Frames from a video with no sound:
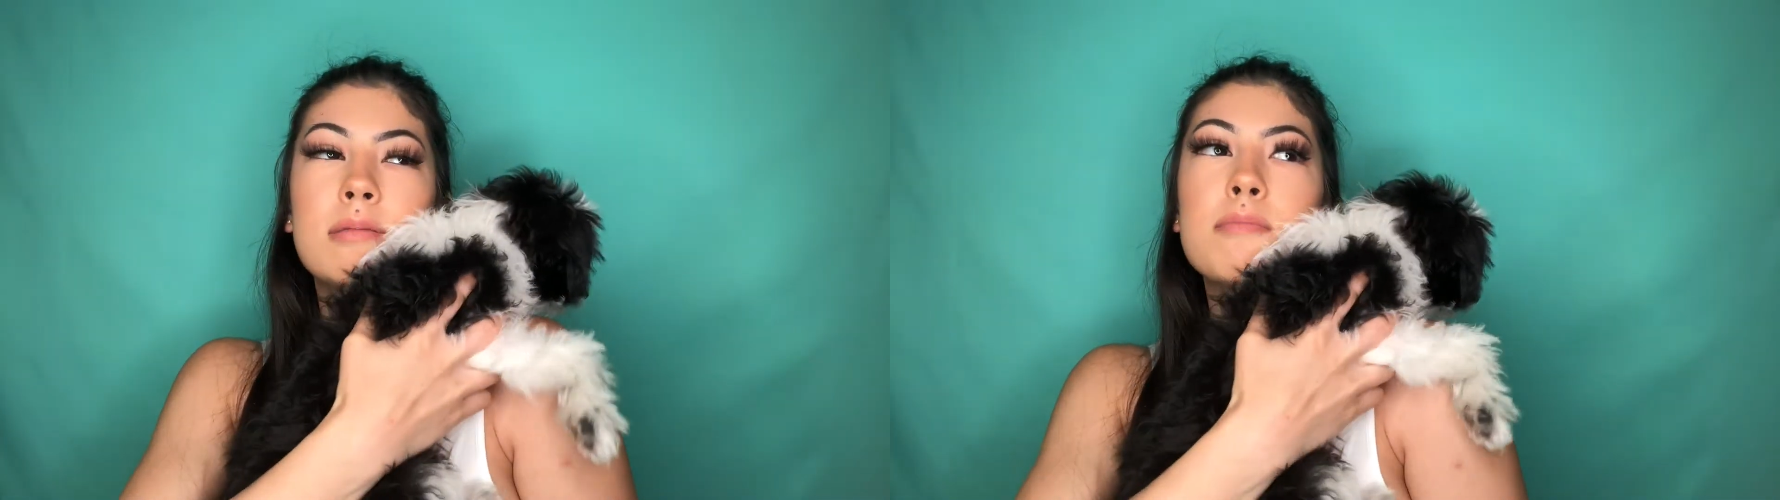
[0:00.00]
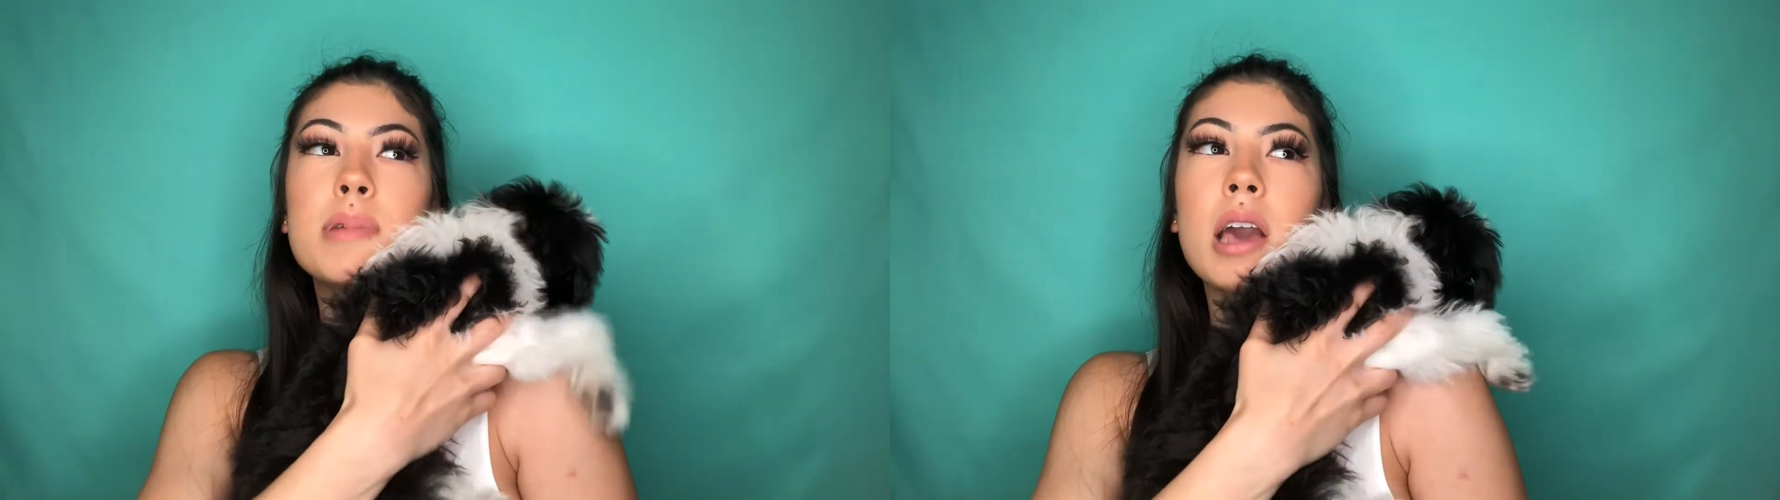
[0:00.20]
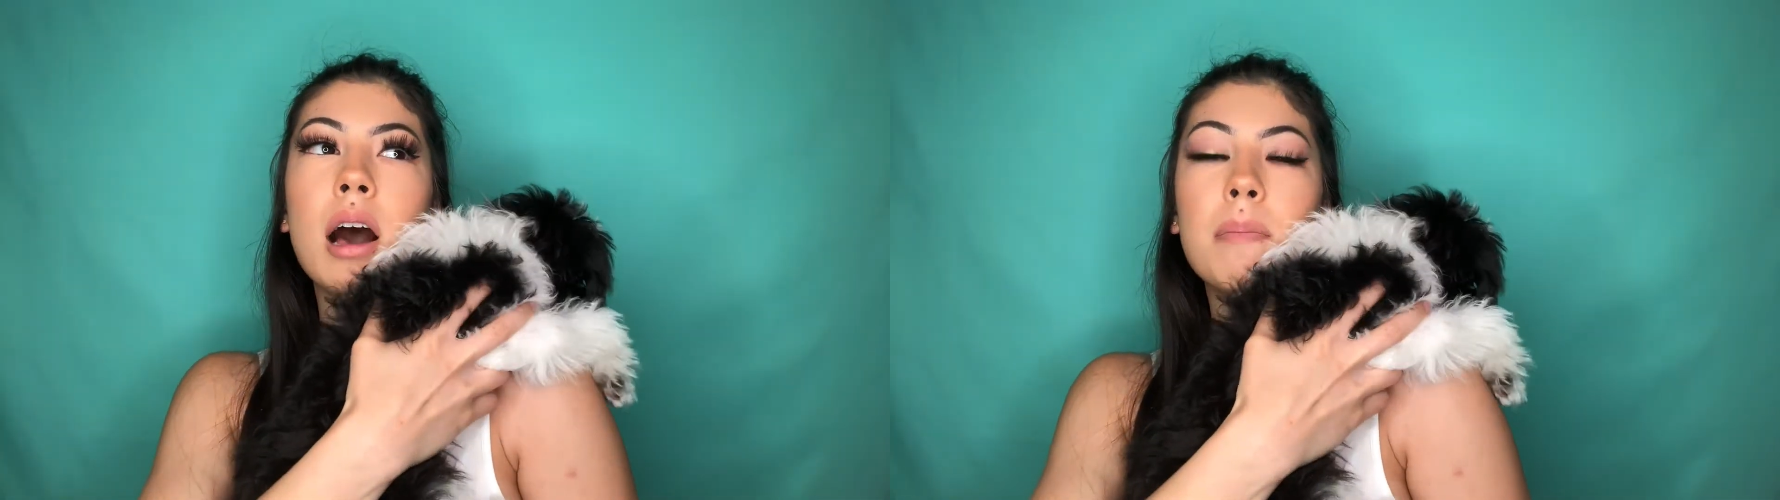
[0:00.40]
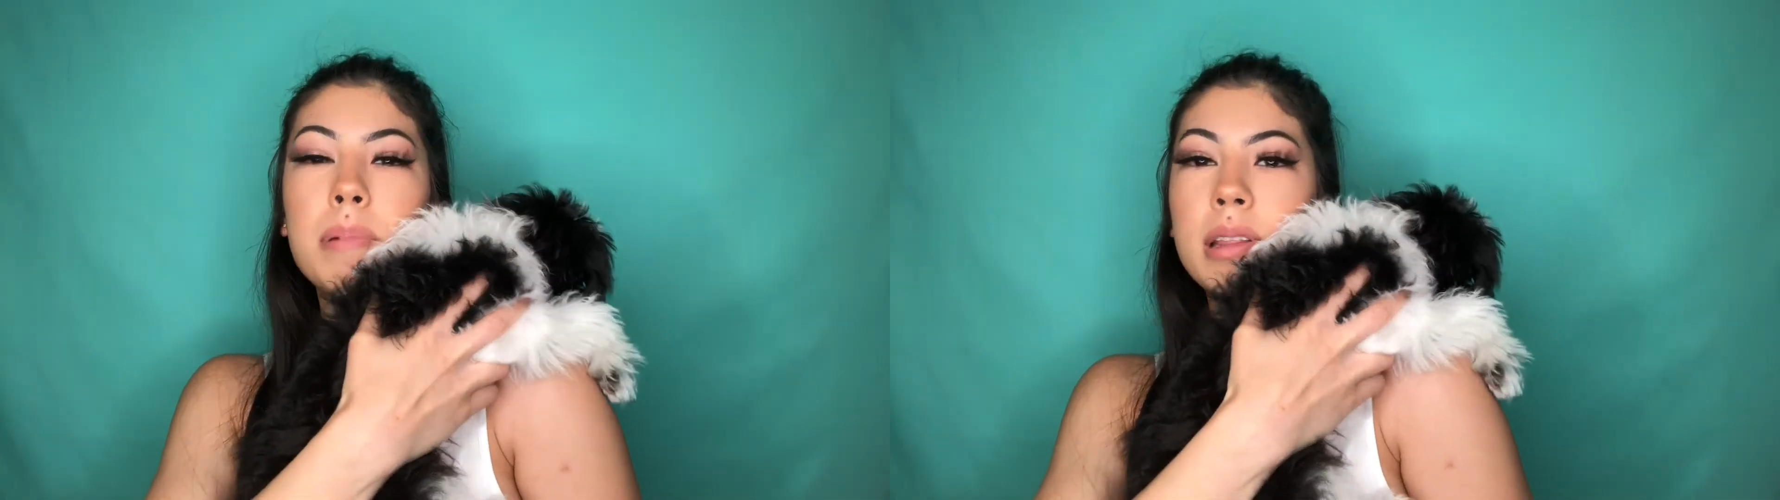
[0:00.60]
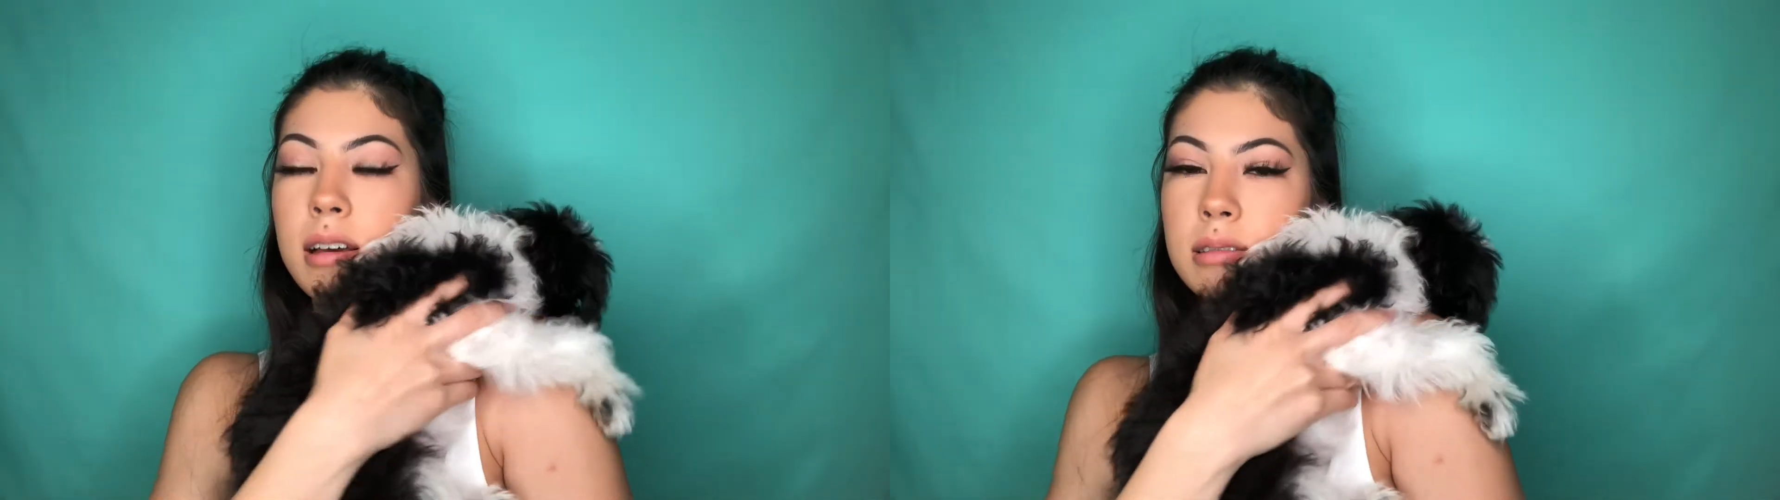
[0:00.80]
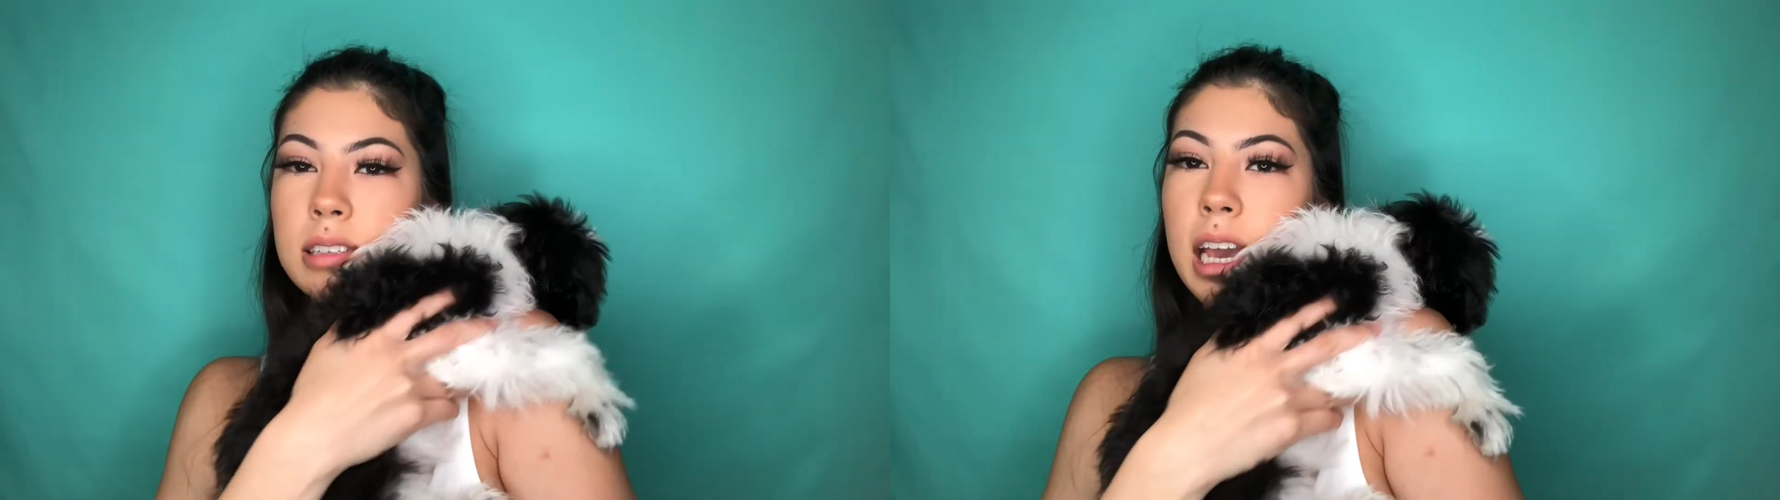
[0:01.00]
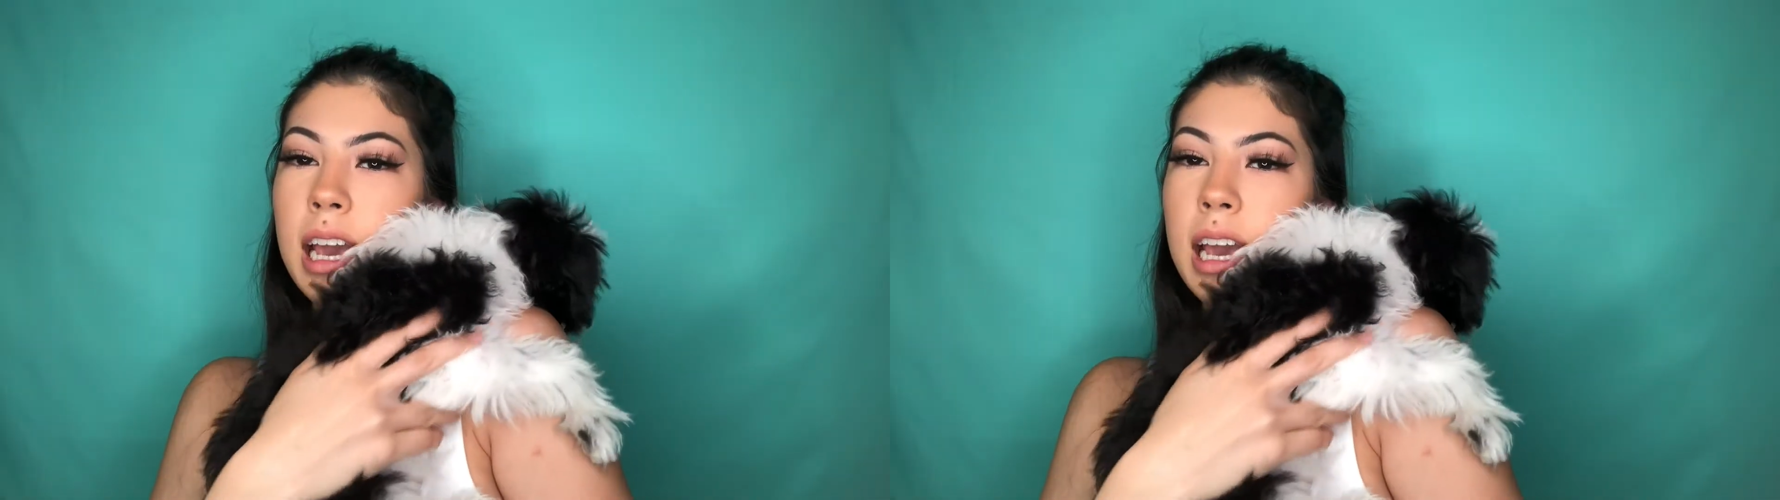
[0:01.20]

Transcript: be up and take